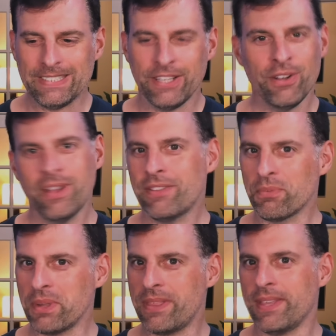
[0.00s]
I'm gonna have to
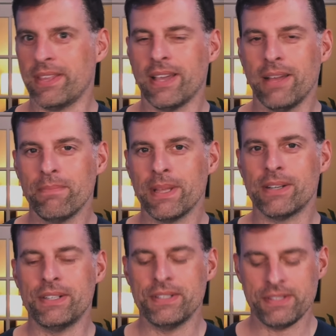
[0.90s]
rethink that,
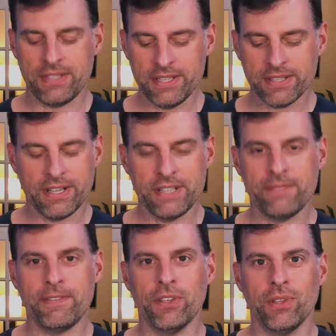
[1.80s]
because these guys
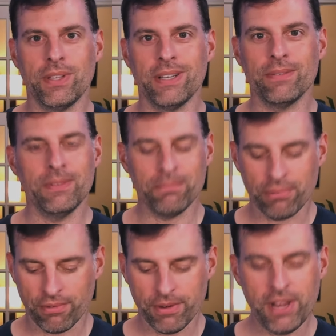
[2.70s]
feel
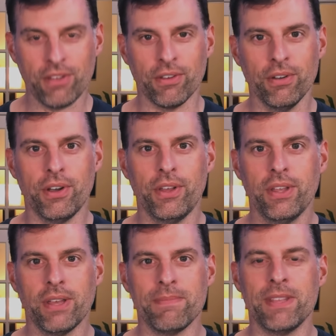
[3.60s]
pretty good.
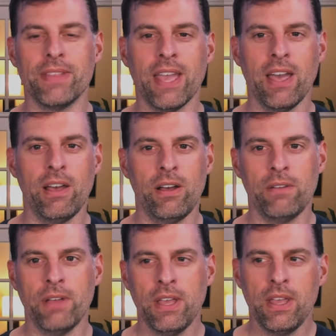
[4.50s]
I mean, they have